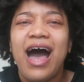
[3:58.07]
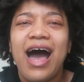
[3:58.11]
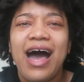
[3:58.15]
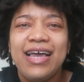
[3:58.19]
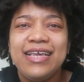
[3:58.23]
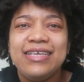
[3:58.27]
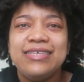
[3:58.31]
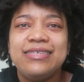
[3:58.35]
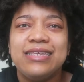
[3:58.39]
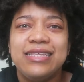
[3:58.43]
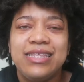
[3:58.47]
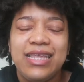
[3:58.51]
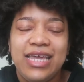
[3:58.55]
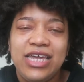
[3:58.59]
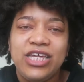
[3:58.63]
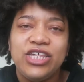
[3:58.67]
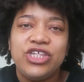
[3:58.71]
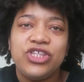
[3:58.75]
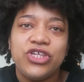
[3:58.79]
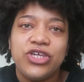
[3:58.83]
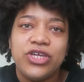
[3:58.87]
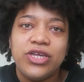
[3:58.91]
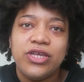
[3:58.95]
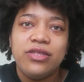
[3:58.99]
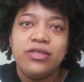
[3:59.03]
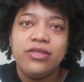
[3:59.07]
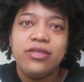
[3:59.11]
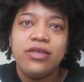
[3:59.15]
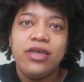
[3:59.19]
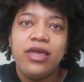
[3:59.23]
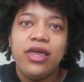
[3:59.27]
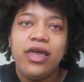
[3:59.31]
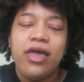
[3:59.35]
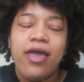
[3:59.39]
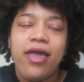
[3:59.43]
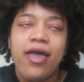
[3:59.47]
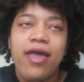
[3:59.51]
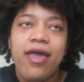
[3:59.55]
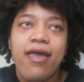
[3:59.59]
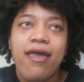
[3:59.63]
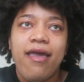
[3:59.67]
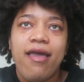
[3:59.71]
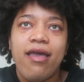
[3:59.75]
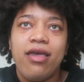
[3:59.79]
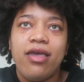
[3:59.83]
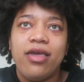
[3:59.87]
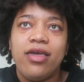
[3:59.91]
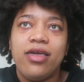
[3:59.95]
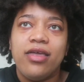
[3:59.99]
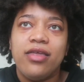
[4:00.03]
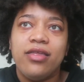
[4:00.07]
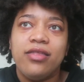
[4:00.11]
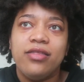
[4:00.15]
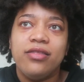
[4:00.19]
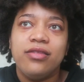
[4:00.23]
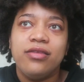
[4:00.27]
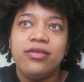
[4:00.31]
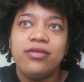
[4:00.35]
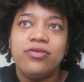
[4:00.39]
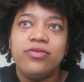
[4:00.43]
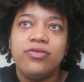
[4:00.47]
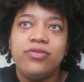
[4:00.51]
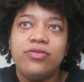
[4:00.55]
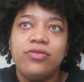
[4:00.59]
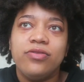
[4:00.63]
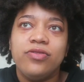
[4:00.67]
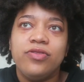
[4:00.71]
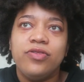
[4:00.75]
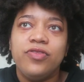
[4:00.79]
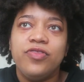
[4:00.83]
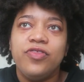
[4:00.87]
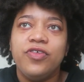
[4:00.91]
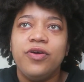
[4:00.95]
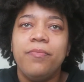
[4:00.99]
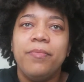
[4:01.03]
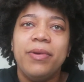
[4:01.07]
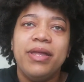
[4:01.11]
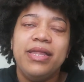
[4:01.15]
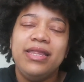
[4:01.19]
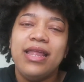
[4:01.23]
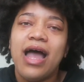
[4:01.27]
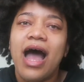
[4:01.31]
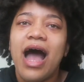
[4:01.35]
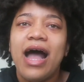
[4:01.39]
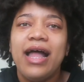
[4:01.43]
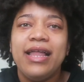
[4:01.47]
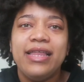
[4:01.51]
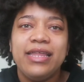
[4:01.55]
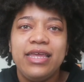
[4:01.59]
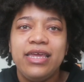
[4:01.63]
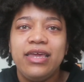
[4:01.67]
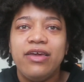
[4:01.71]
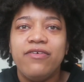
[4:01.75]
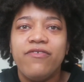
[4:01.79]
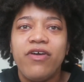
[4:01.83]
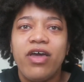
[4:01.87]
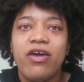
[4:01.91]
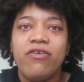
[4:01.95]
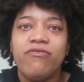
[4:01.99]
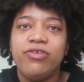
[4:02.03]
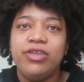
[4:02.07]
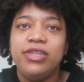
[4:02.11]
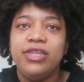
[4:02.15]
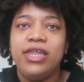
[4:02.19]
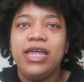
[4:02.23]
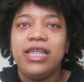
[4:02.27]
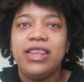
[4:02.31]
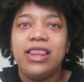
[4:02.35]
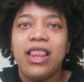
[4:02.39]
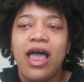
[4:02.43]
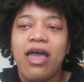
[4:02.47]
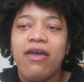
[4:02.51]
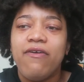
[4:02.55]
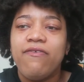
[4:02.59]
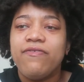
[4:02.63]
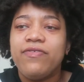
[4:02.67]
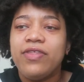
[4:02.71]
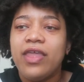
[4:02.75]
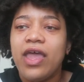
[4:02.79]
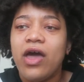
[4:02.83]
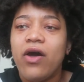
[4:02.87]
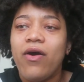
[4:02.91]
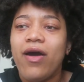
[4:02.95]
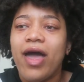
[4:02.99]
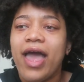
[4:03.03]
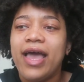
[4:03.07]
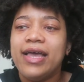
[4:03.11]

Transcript: isolation and the monotony of everyday life now